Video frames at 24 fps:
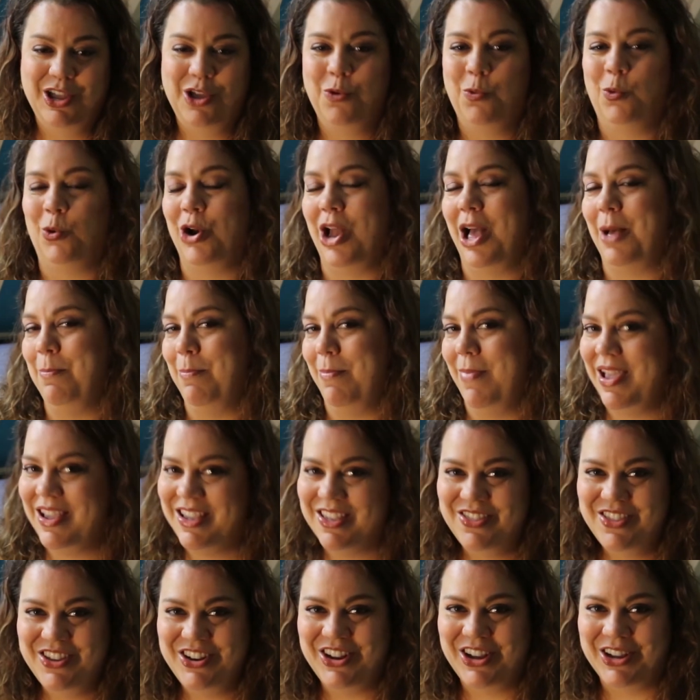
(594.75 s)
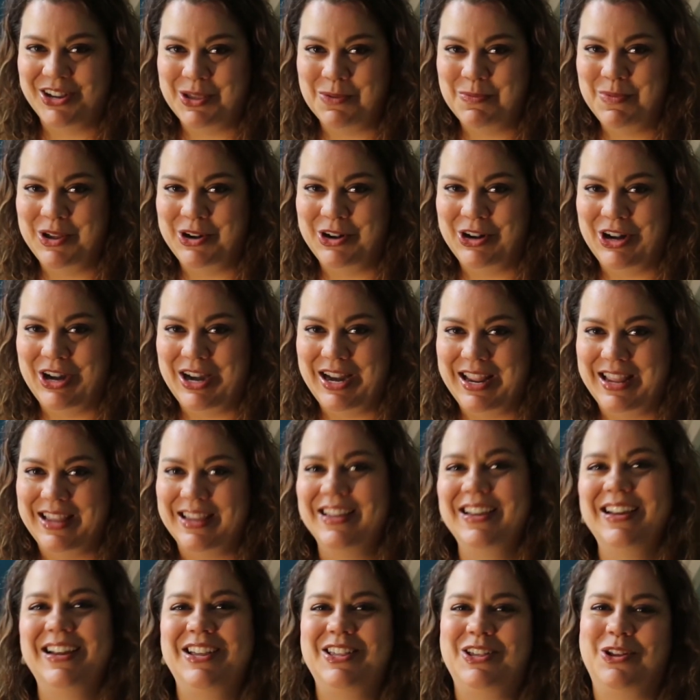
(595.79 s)
We're not making the documentary.
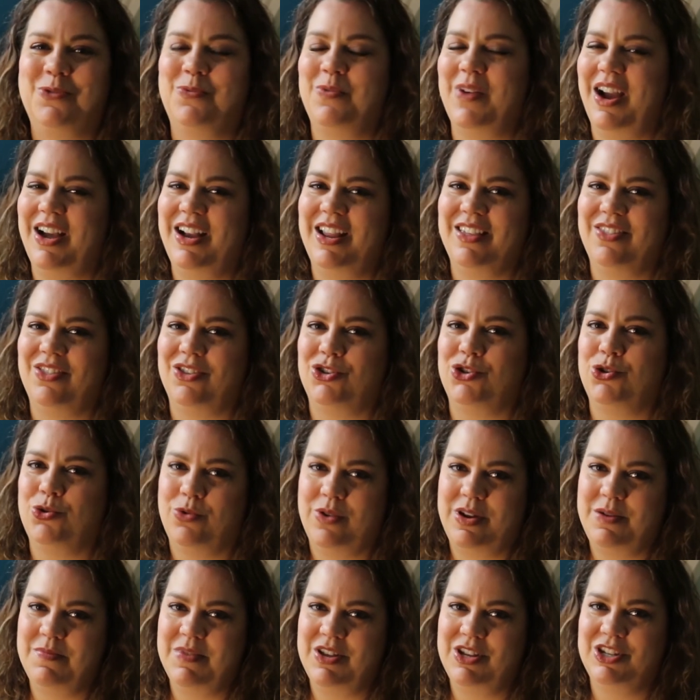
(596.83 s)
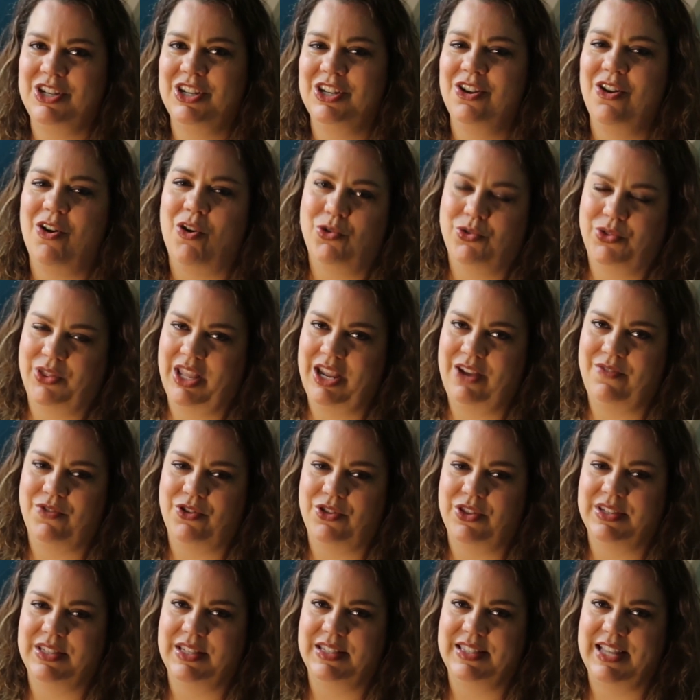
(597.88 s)
You're writing the treatment only for
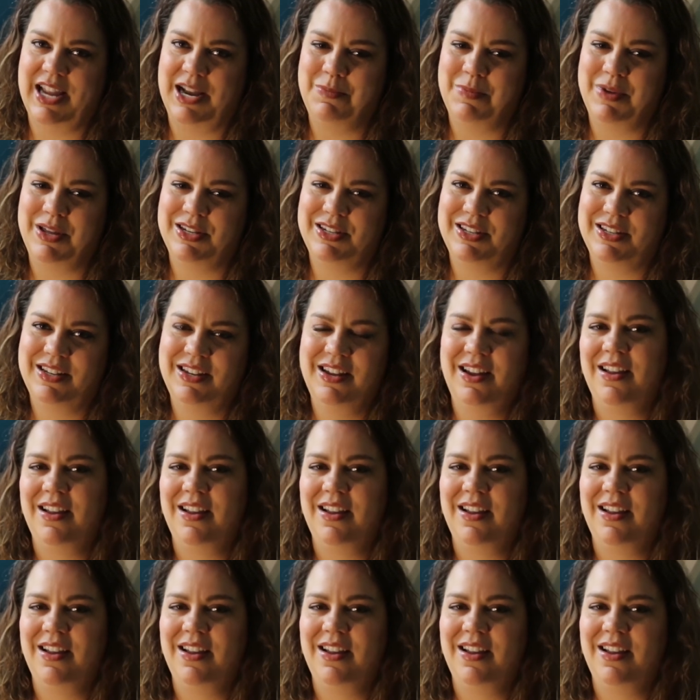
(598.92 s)
this assignment.